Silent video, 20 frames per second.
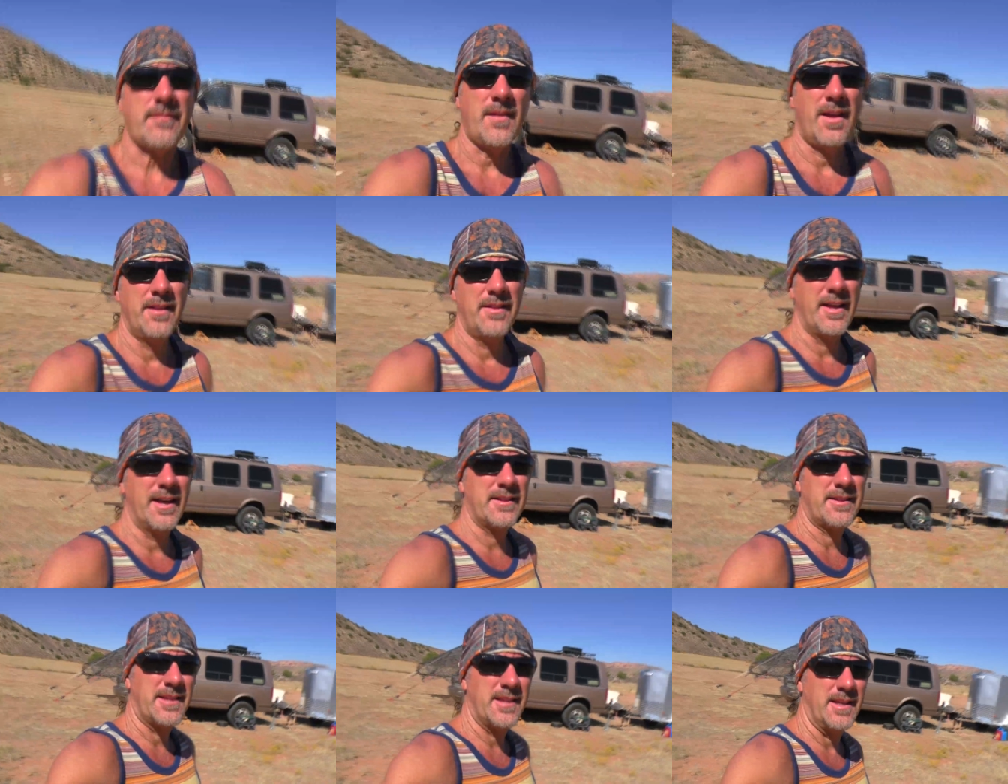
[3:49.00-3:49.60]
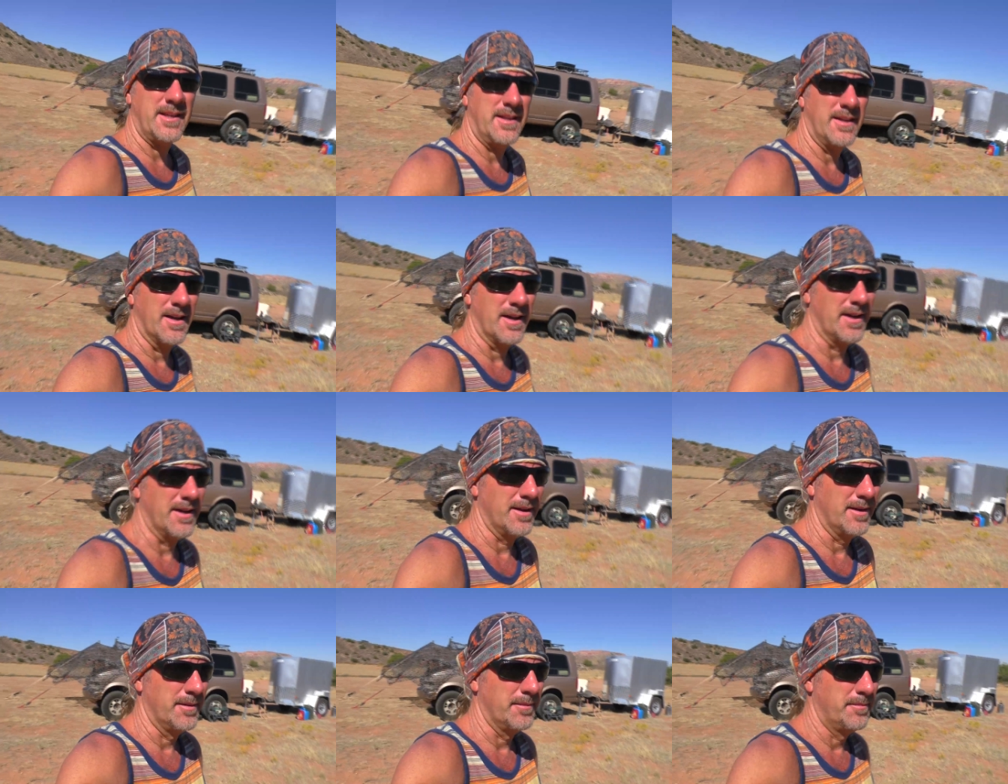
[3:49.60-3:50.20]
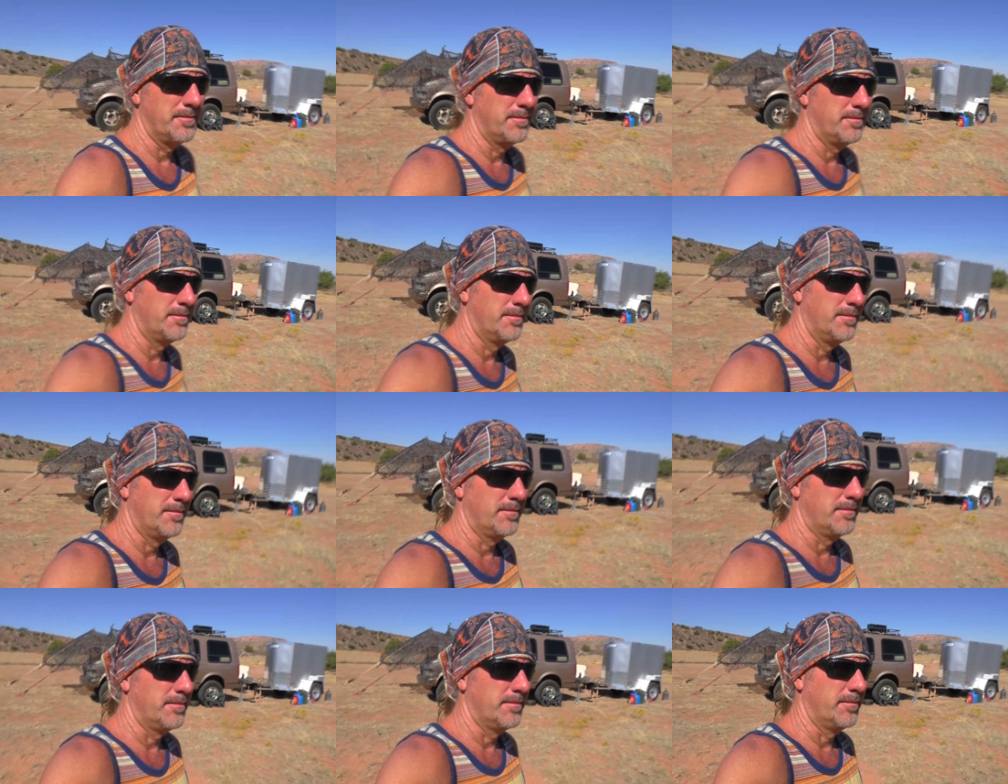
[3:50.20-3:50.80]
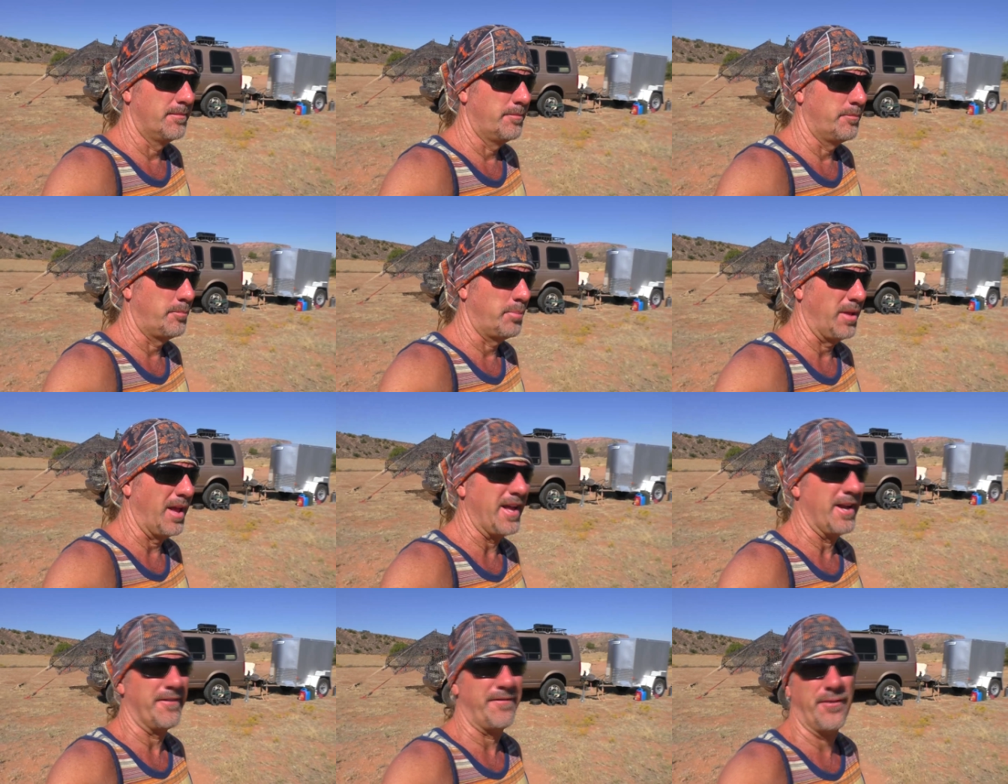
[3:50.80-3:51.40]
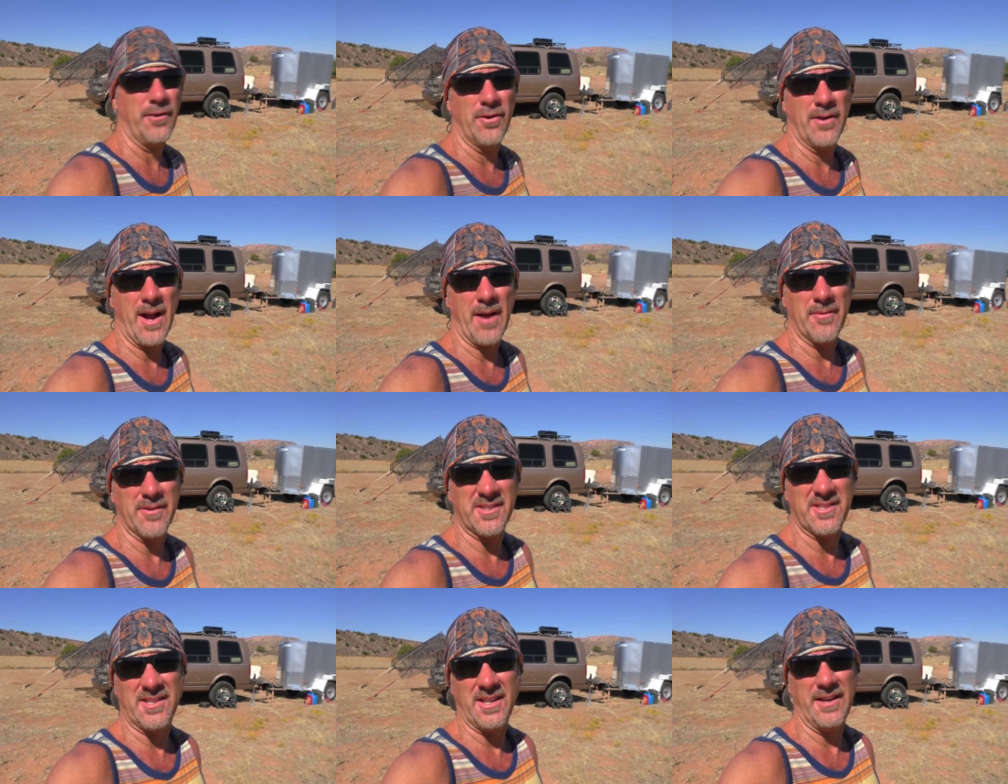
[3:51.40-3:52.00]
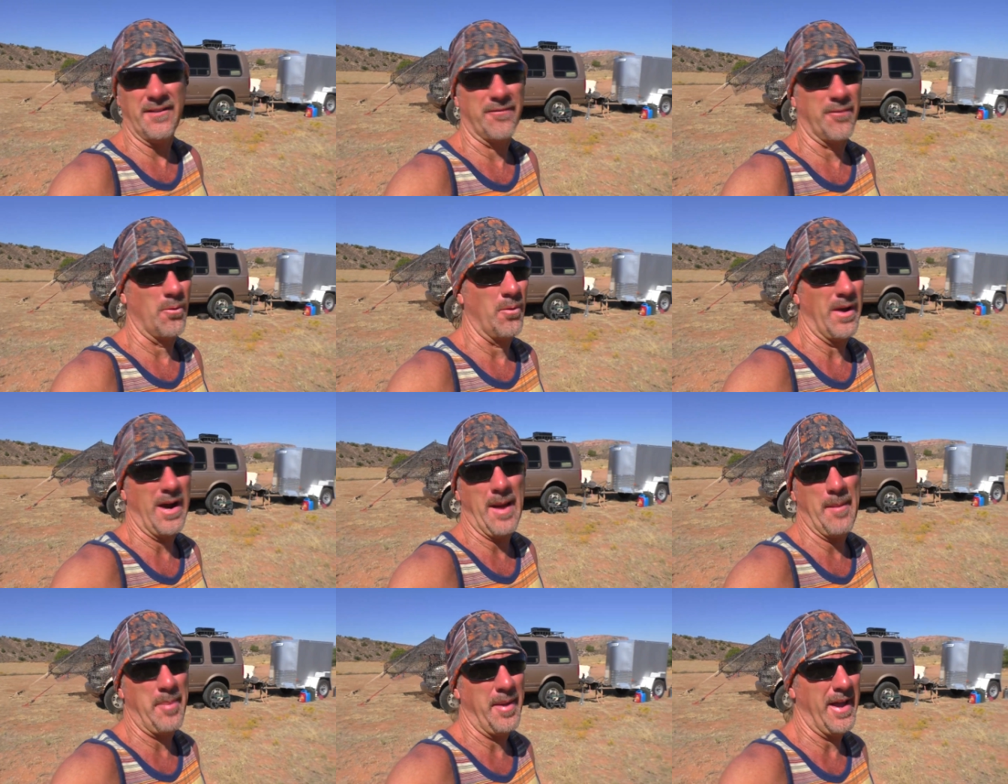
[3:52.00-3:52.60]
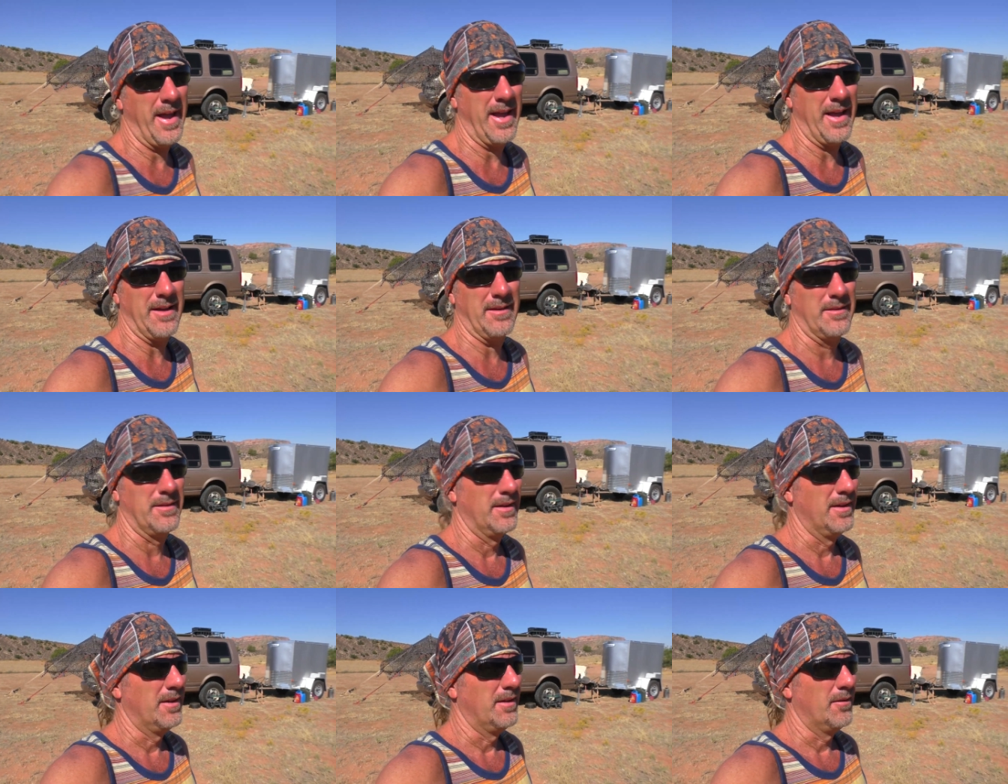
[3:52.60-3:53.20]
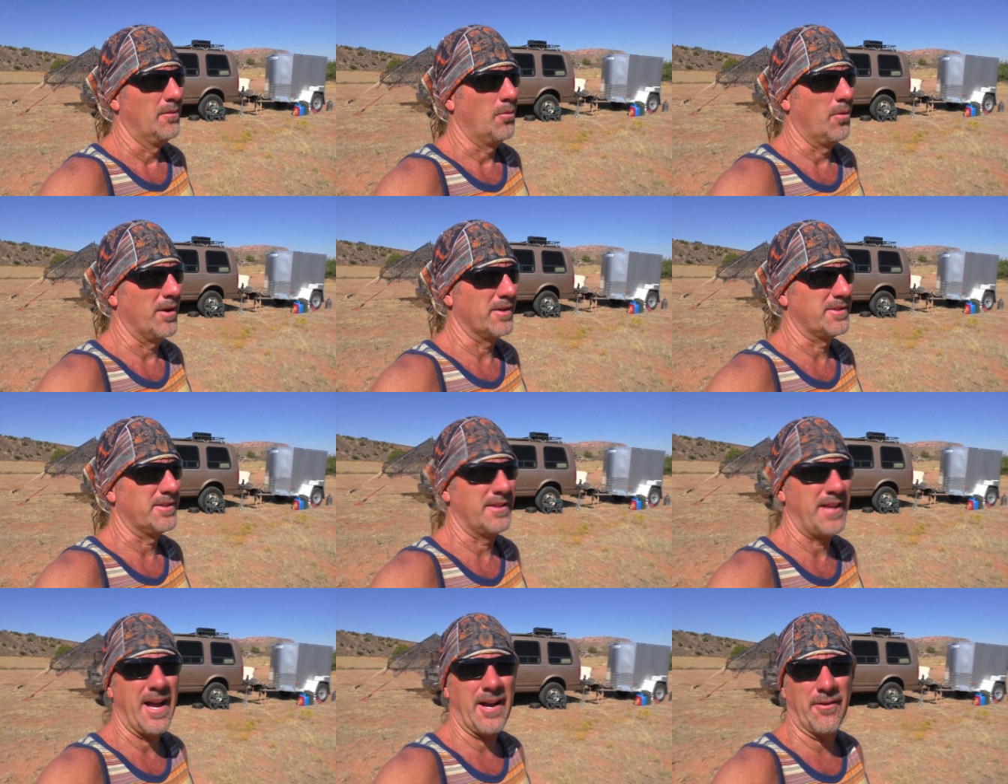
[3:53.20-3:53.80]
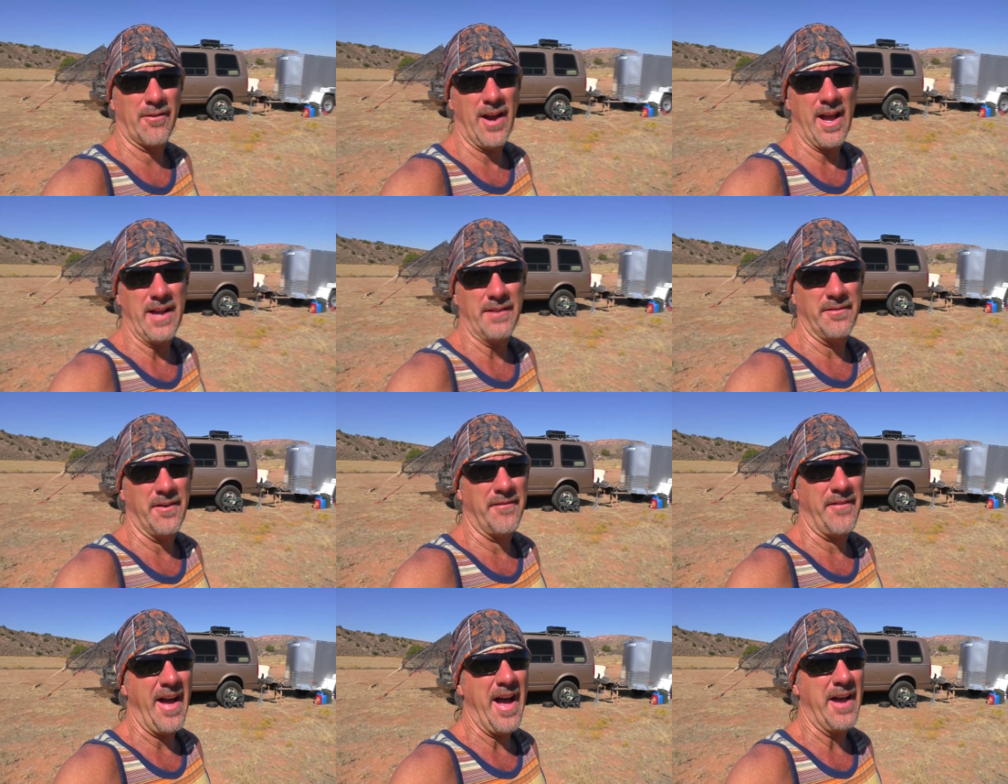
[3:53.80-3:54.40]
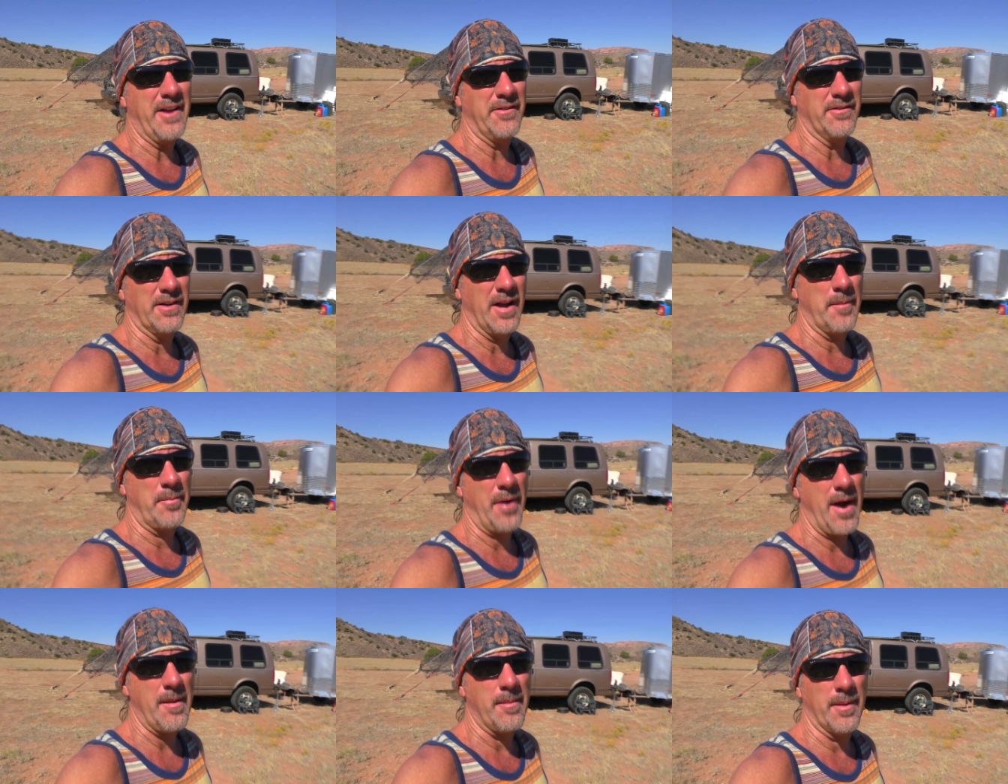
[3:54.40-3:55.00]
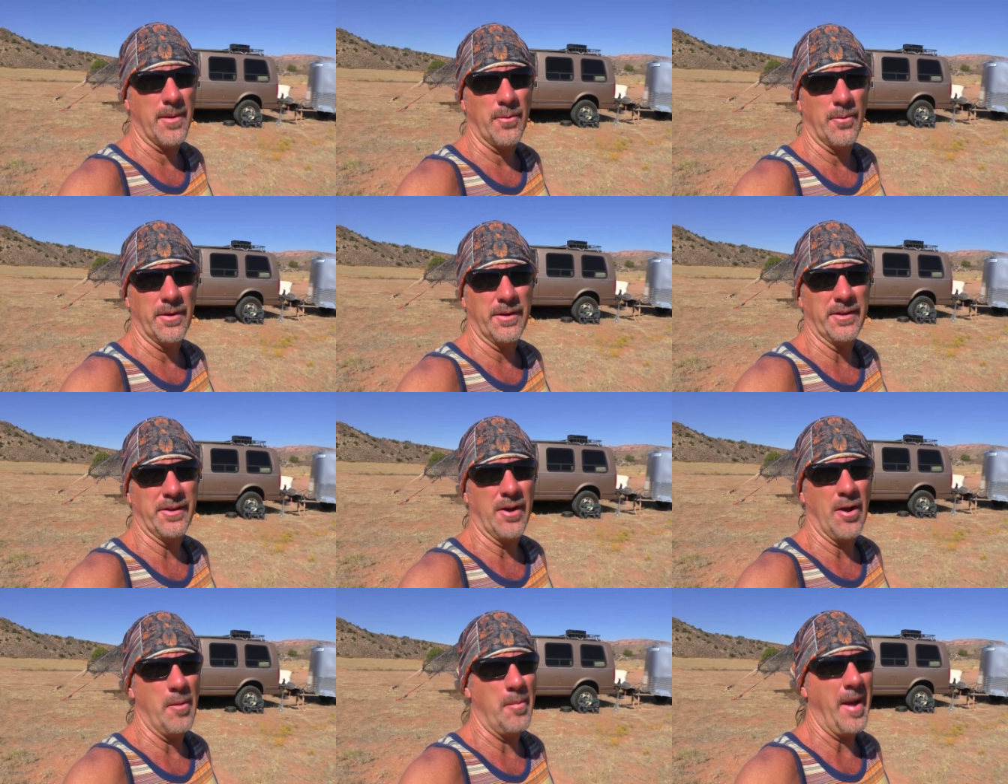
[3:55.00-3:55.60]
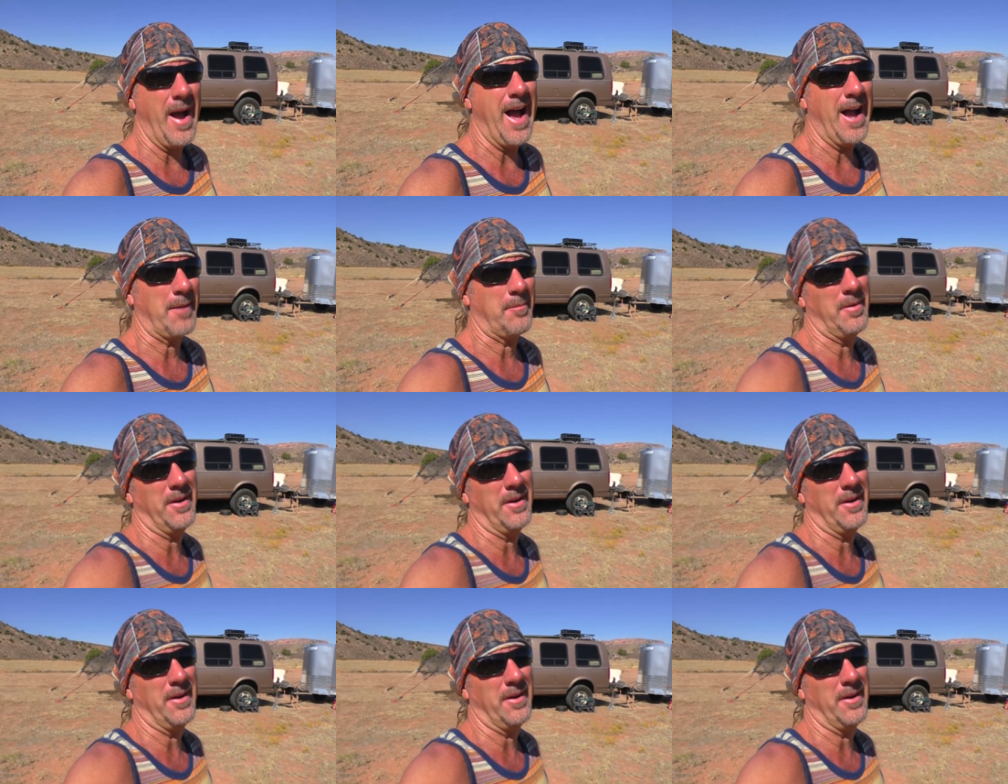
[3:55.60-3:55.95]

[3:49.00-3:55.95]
the plate of food I received for what I paid wasn't that great of a value, and I probably wouldn't go back.